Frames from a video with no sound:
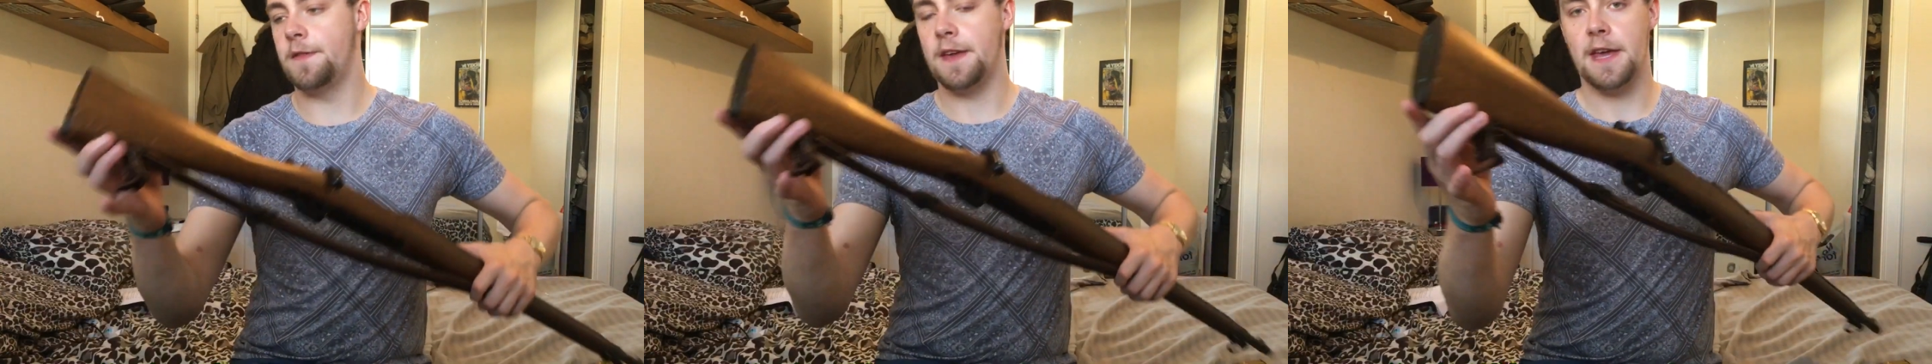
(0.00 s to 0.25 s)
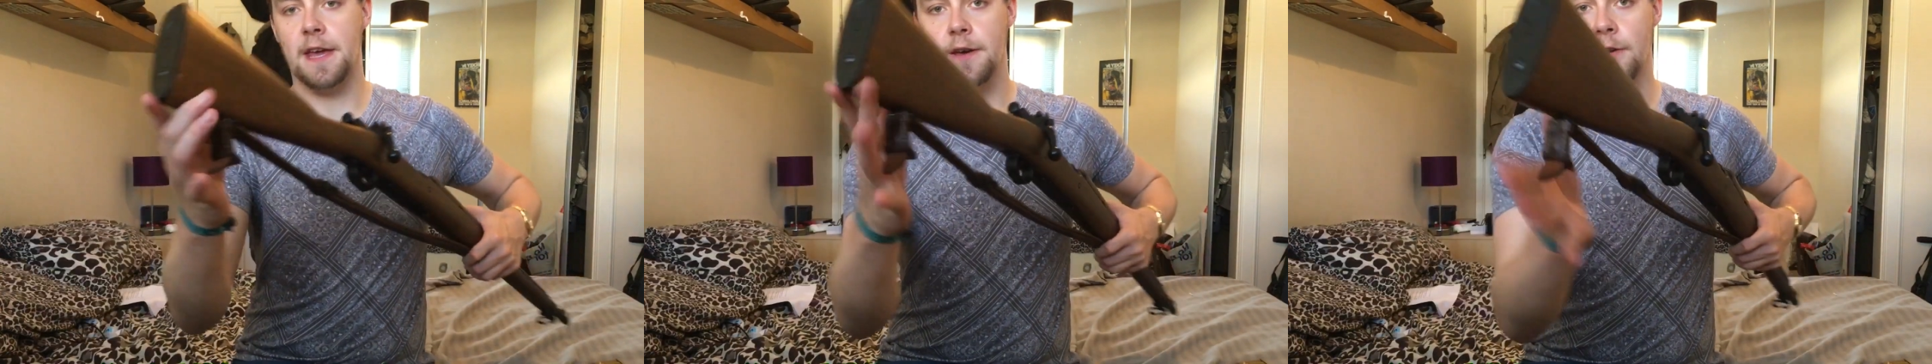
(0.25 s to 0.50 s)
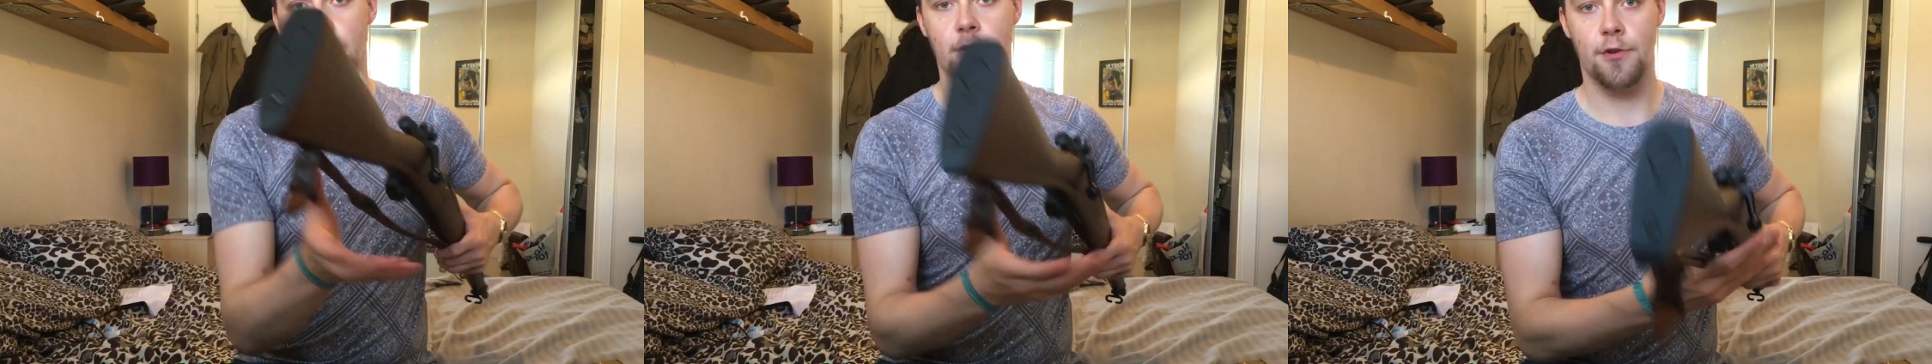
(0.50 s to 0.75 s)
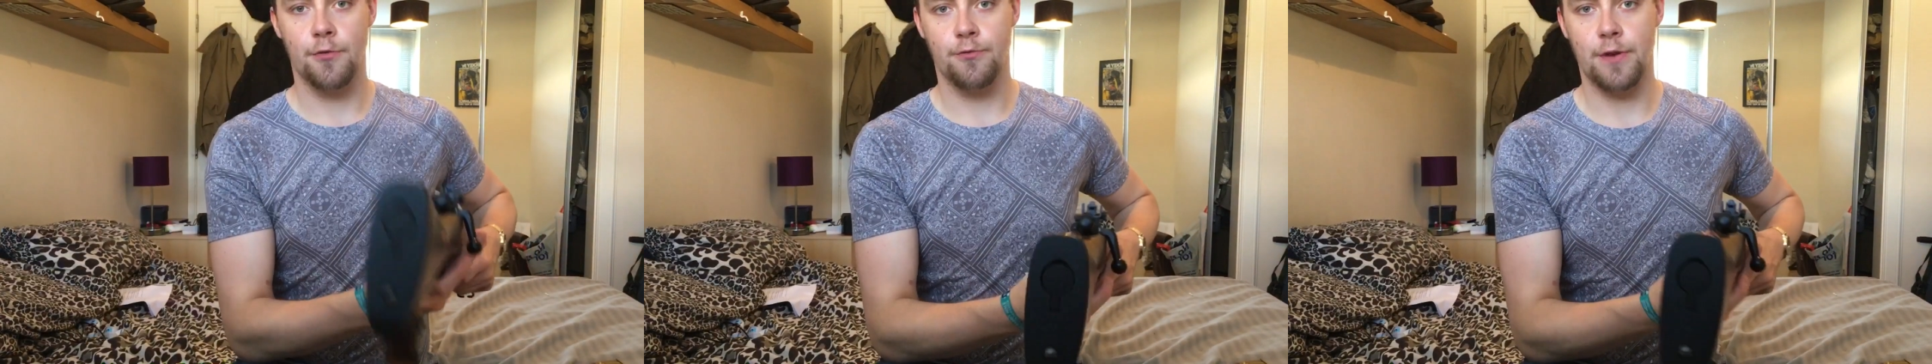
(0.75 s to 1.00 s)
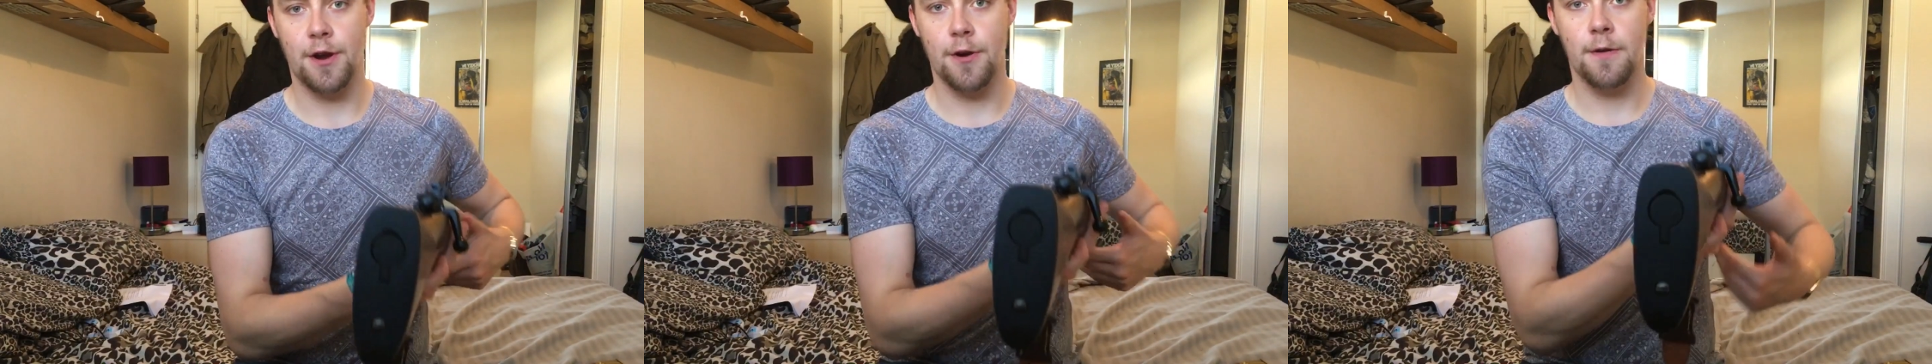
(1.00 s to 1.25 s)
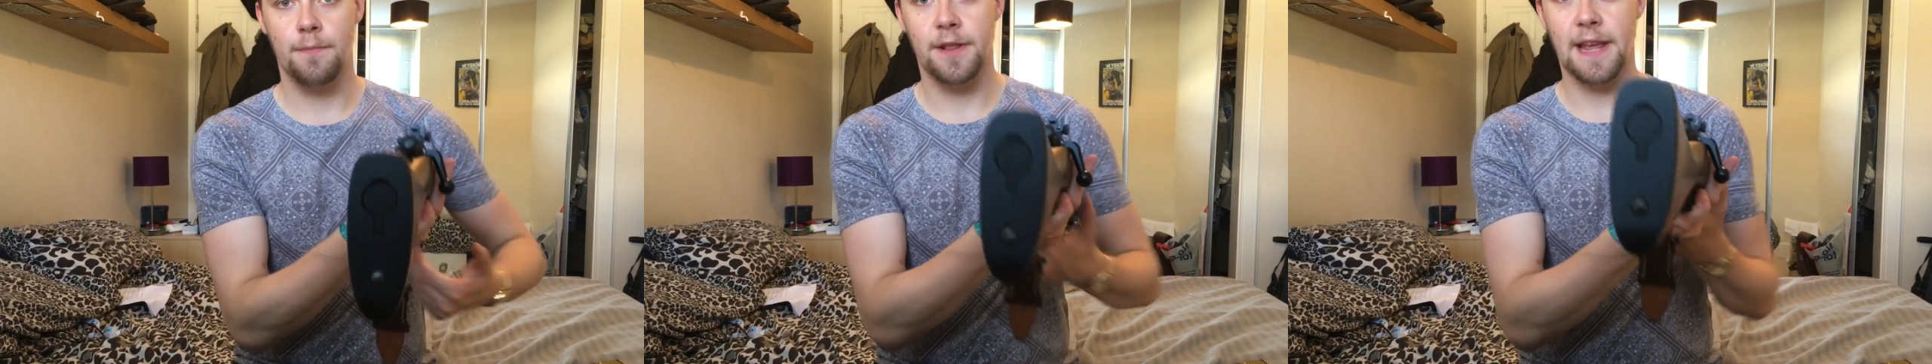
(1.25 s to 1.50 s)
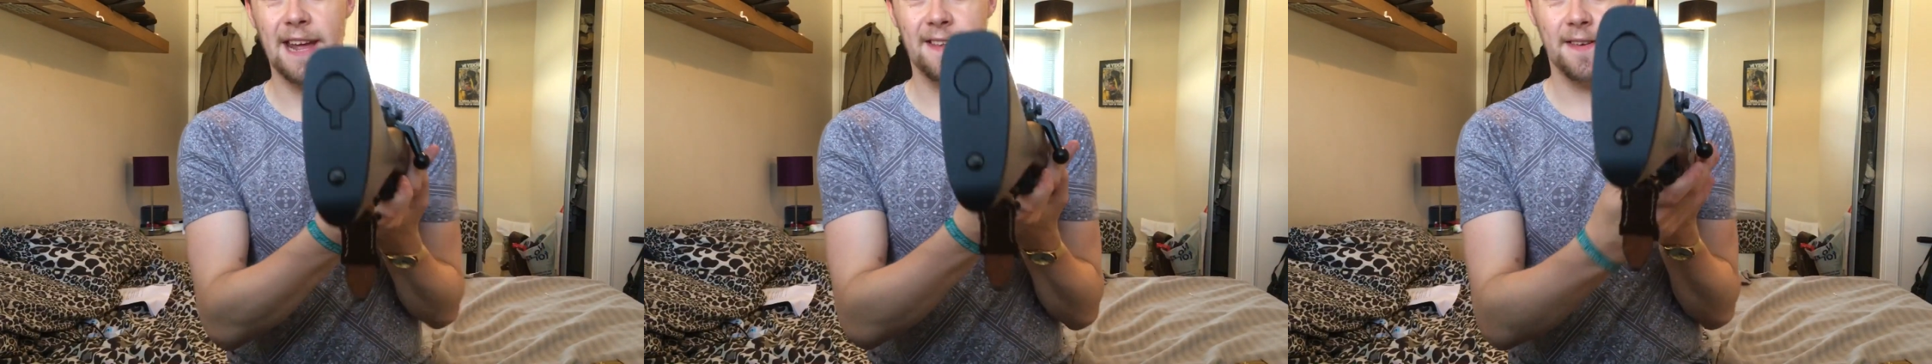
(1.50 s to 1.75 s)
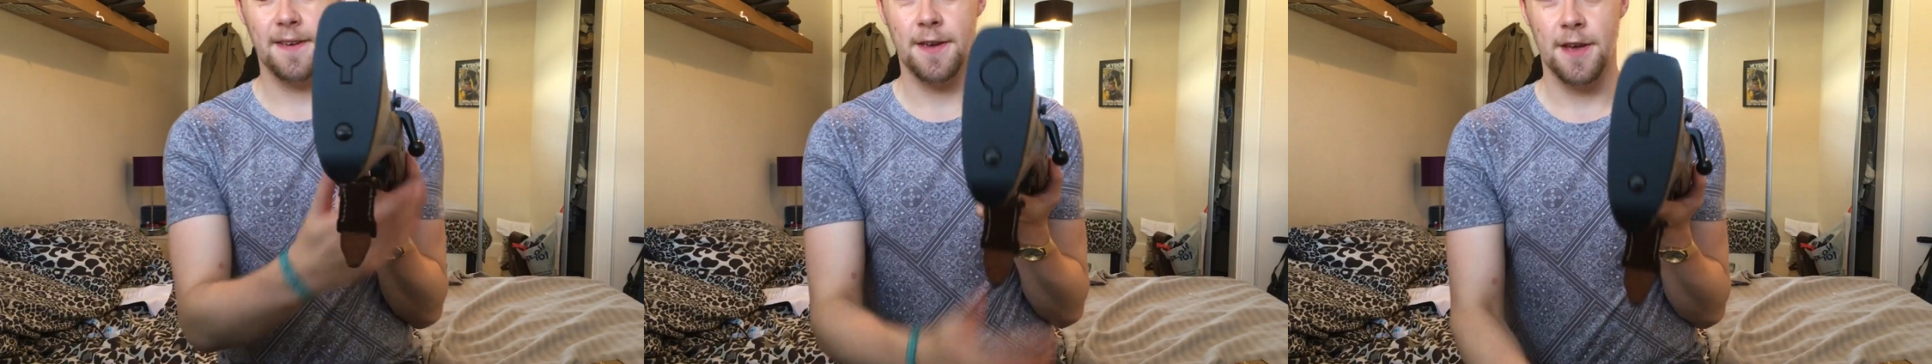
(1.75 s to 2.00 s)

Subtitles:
the rear plate,